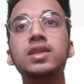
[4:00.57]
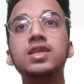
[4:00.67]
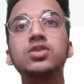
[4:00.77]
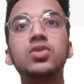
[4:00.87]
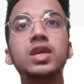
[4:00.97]

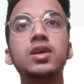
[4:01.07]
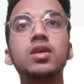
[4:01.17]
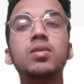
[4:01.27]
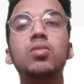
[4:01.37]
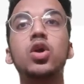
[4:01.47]
these
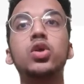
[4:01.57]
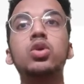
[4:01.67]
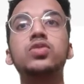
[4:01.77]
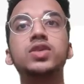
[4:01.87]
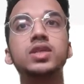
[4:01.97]
three
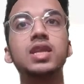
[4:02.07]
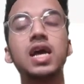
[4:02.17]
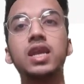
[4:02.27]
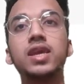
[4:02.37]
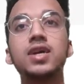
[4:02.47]
modules, which is
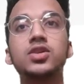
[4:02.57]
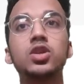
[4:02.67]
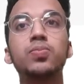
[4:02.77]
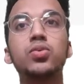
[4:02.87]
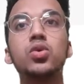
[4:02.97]

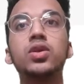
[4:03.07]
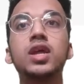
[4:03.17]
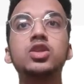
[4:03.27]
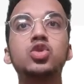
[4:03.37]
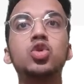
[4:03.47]
Lancaster, Porter,
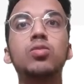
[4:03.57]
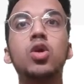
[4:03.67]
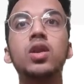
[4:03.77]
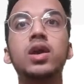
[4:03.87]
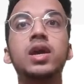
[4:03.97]
and
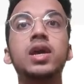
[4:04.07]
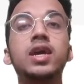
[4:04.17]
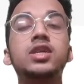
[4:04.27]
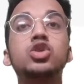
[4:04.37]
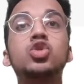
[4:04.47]
Snowball.
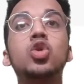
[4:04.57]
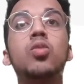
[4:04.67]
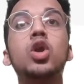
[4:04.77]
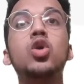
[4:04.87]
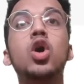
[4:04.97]
In
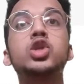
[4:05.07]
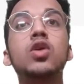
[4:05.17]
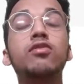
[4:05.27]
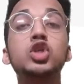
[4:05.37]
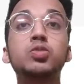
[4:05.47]
Snowball, you also
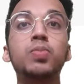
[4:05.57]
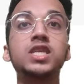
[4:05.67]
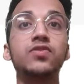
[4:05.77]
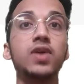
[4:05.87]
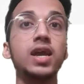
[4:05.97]
have to
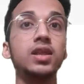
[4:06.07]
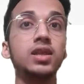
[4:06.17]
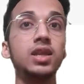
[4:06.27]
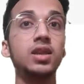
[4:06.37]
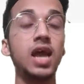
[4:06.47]
specify
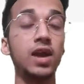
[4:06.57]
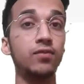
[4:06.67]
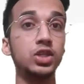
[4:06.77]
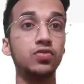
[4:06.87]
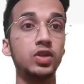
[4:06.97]
the
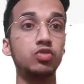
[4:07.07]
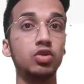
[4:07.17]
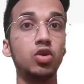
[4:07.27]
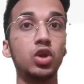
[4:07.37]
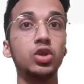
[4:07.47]
language which
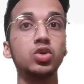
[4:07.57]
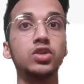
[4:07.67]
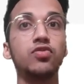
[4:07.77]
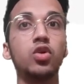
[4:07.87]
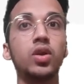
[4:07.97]
we're going to use
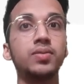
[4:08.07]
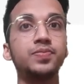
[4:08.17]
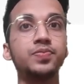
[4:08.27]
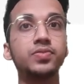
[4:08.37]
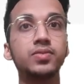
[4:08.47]
it for,
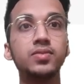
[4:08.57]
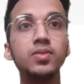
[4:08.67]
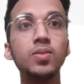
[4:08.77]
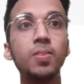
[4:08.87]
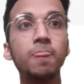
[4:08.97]

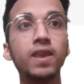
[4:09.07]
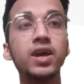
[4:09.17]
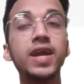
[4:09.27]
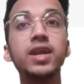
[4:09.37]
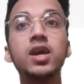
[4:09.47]

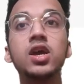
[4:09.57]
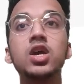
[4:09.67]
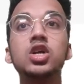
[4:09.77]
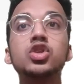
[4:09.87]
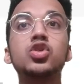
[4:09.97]
right?
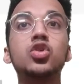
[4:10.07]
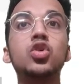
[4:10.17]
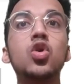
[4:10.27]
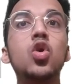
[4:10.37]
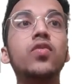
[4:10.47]

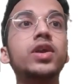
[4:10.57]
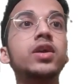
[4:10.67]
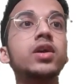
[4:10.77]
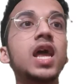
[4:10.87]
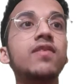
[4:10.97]
So over
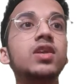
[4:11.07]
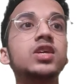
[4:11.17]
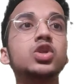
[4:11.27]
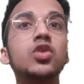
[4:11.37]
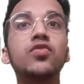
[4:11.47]
here I have a
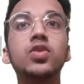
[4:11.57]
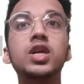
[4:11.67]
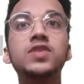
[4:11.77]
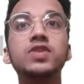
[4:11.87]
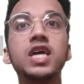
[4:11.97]
list of
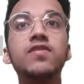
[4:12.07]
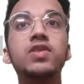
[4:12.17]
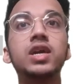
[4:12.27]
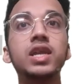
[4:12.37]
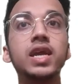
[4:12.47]
words which
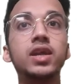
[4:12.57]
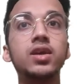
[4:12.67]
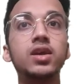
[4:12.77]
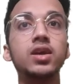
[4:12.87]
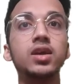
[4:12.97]
I've
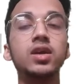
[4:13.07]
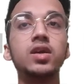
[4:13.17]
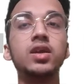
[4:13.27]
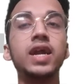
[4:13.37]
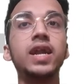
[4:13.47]
created,
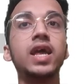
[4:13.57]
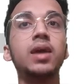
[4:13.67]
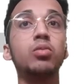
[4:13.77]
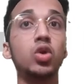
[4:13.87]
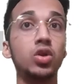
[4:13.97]
right? And
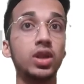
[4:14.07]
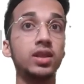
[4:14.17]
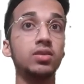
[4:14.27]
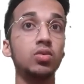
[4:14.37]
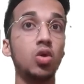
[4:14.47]
I'm going to
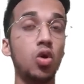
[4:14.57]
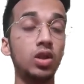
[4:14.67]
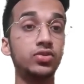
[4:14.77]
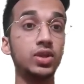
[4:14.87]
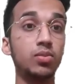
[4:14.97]
run
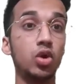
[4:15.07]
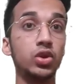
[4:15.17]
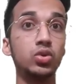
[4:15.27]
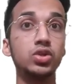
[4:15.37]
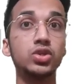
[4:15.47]
all three
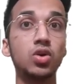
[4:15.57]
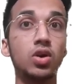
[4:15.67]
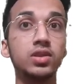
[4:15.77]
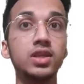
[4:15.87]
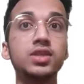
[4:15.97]
modules
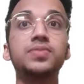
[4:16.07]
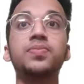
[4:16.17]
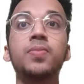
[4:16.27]
on this,